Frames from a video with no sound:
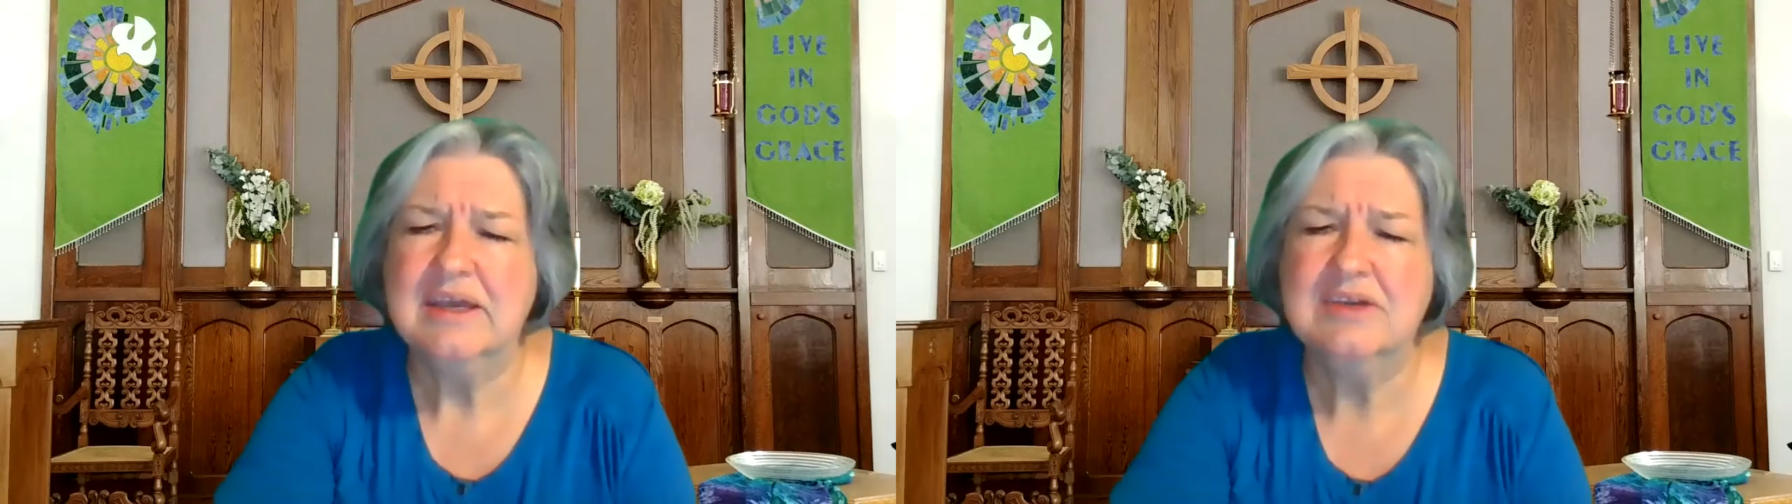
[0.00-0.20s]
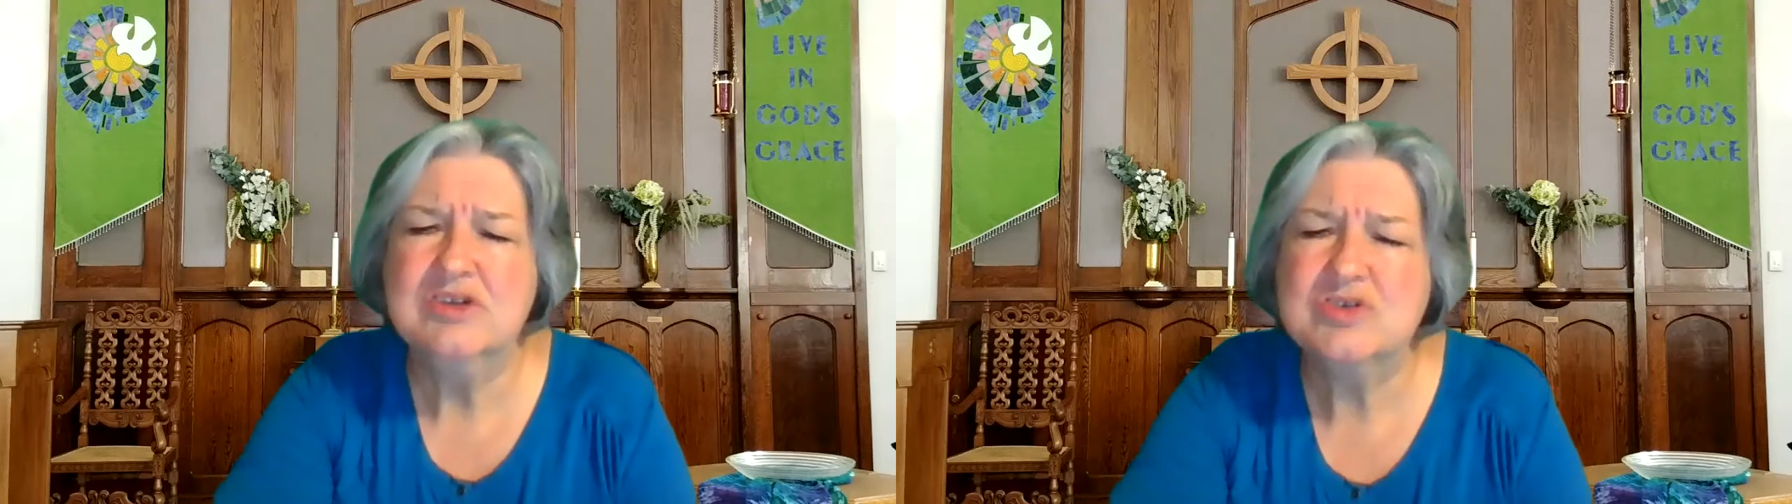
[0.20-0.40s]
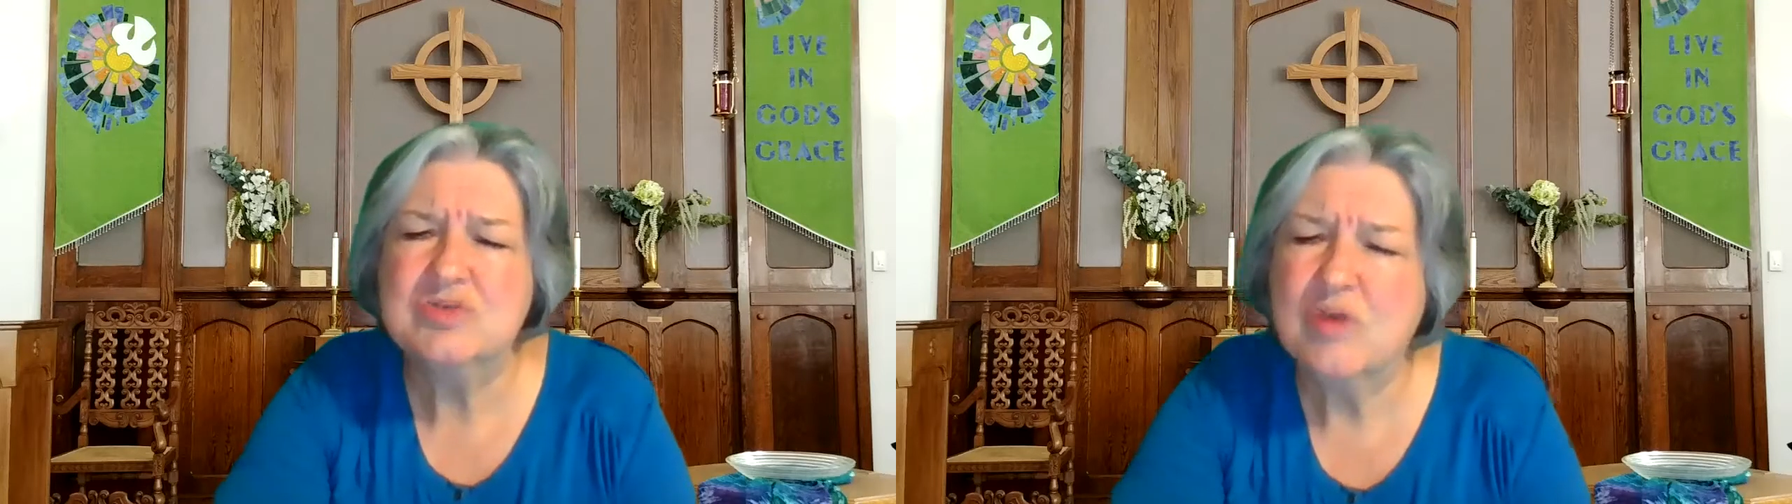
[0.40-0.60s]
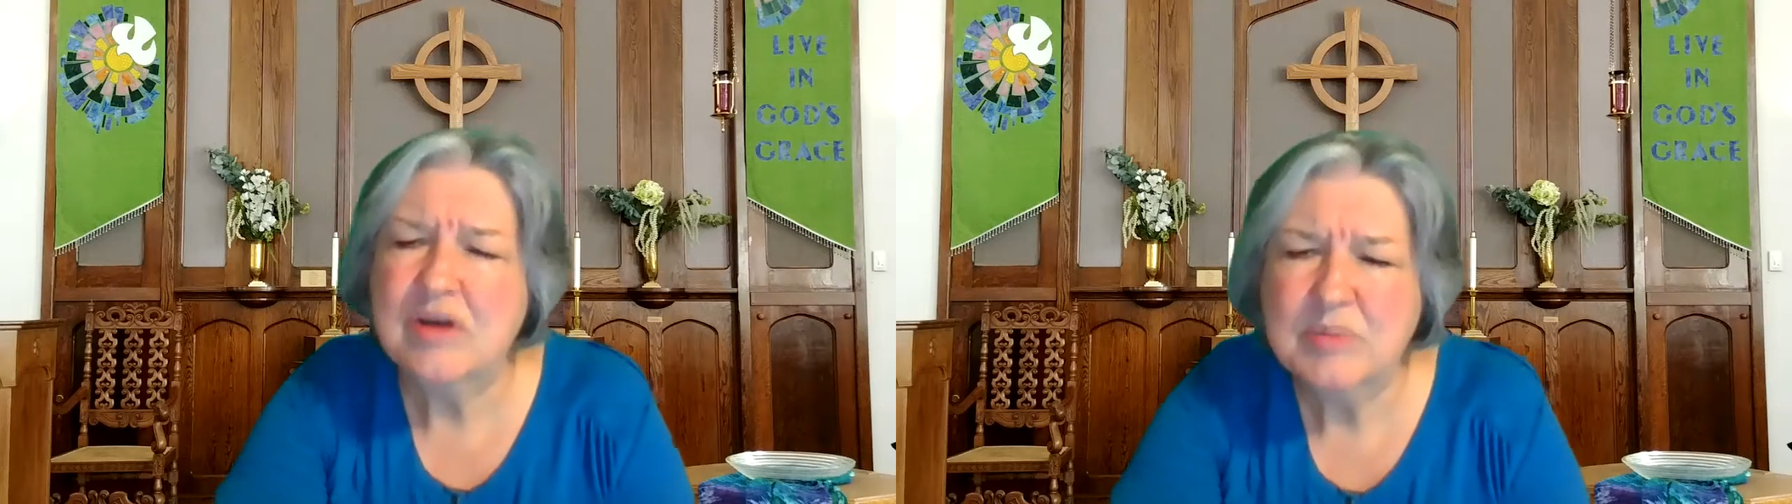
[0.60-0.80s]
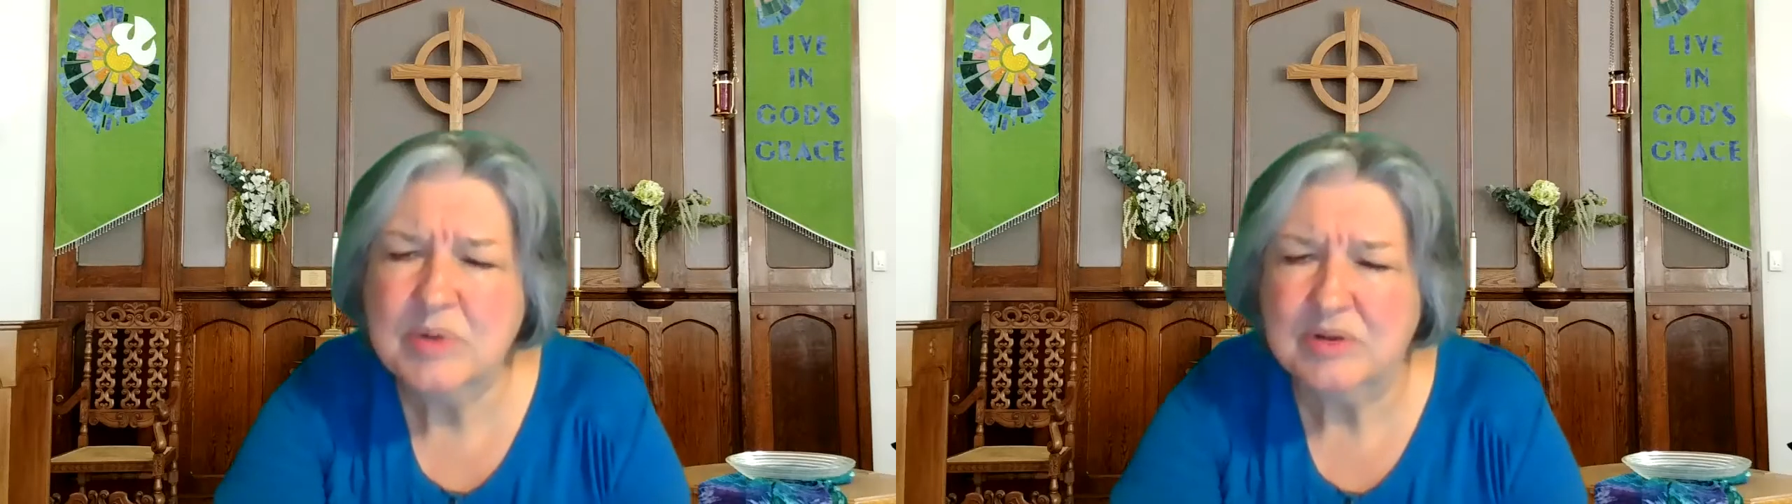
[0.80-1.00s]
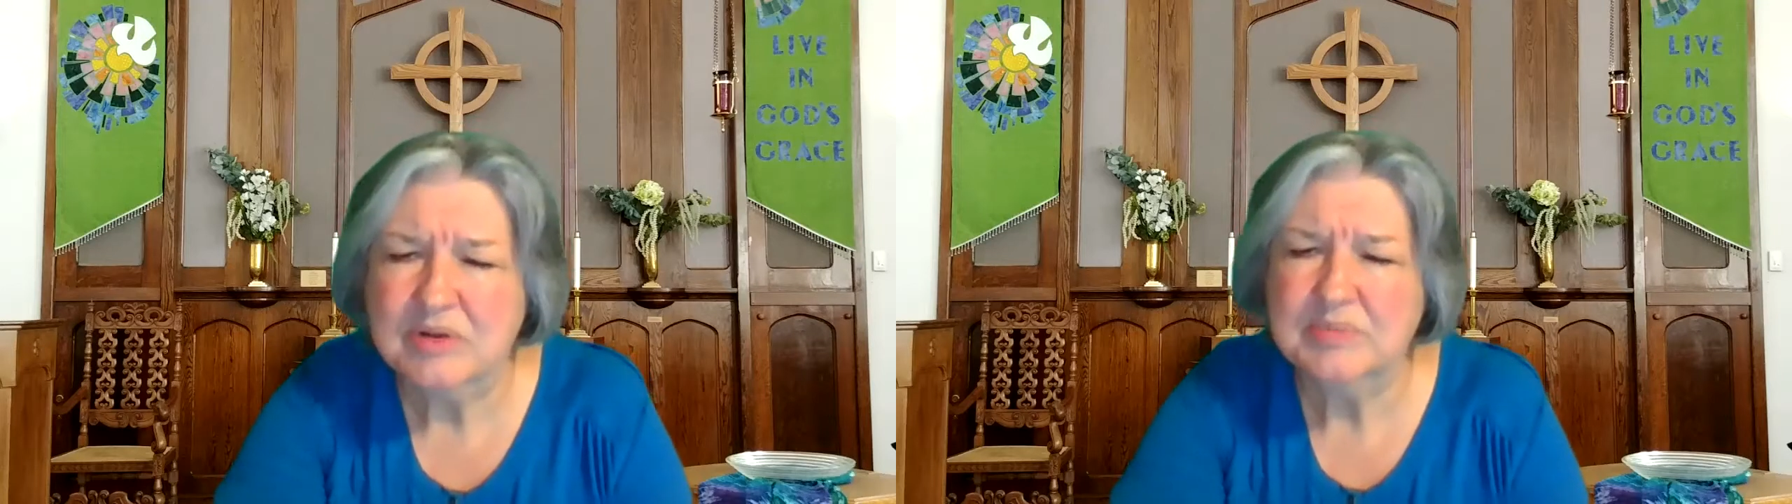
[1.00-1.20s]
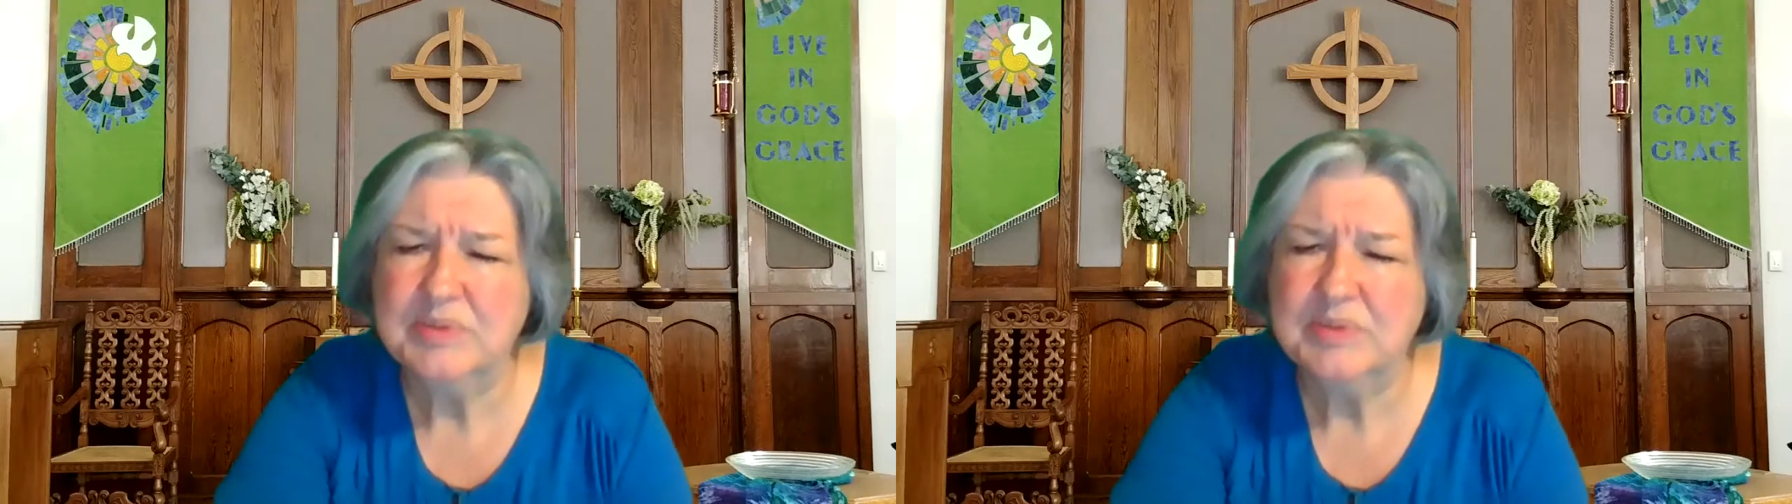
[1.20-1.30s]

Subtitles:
in trouble,